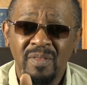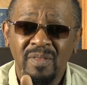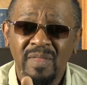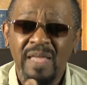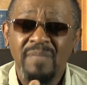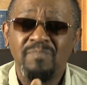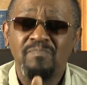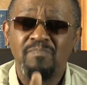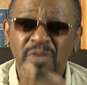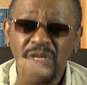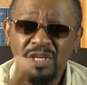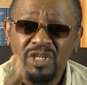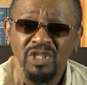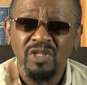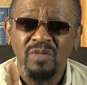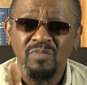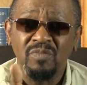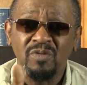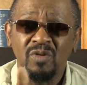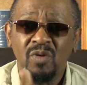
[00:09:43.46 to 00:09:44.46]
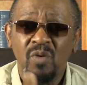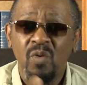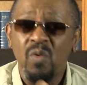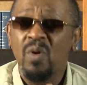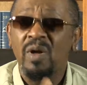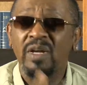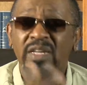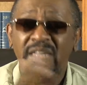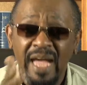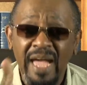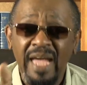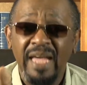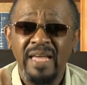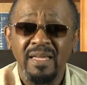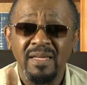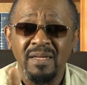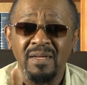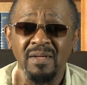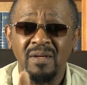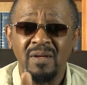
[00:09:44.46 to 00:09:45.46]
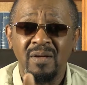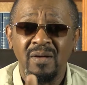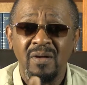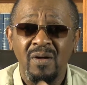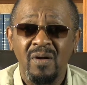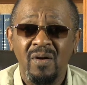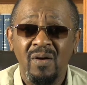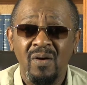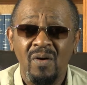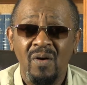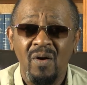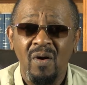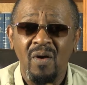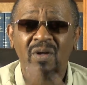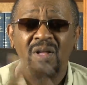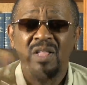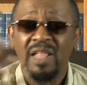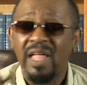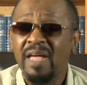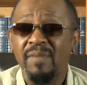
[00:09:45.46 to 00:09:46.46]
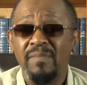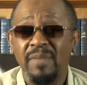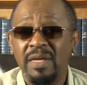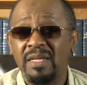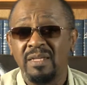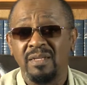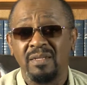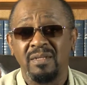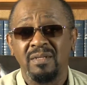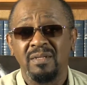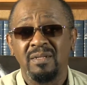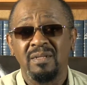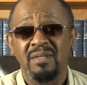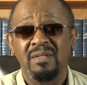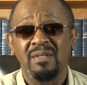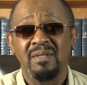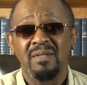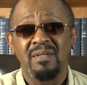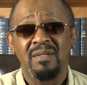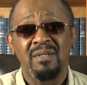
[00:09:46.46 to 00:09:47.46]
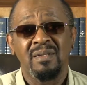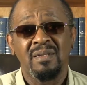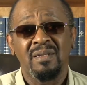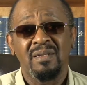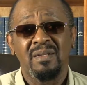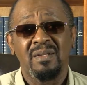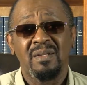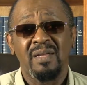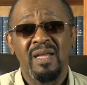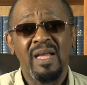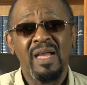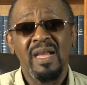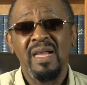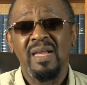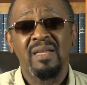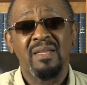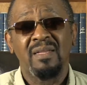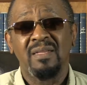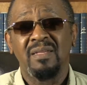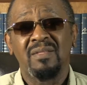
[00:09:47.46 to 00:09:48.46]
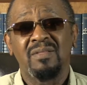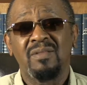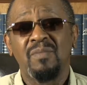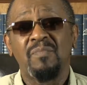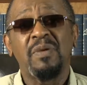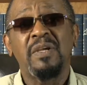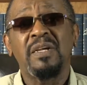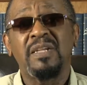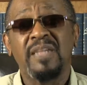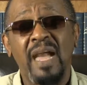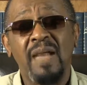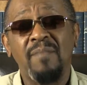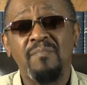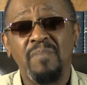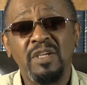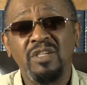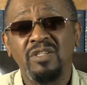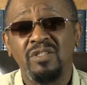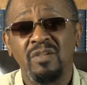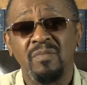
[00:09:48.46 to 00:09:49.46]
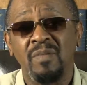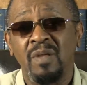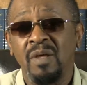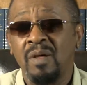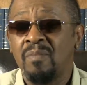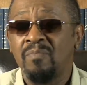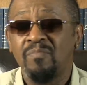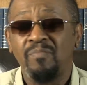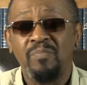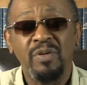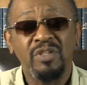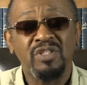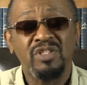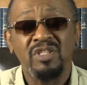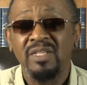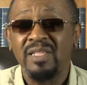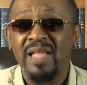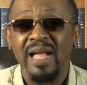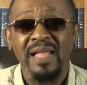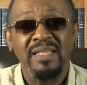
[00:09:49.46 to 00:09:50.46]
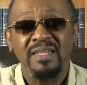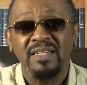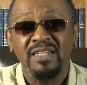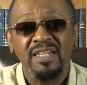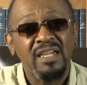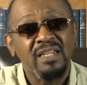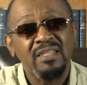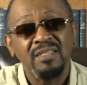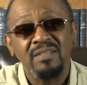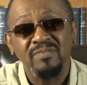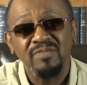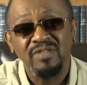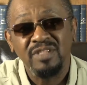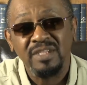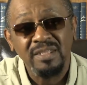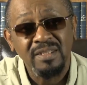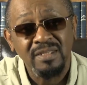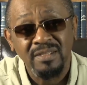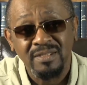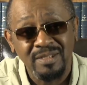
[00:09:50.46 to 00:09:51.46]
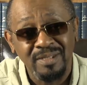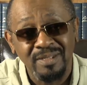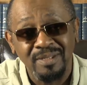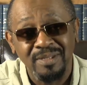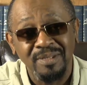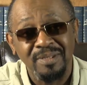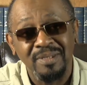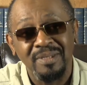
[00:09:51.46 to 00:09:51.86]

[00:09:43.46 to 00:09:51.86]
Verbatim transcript: that bishops who are gay are claiming, hey, to be a gay bishop, but you're not a kingdom citizen.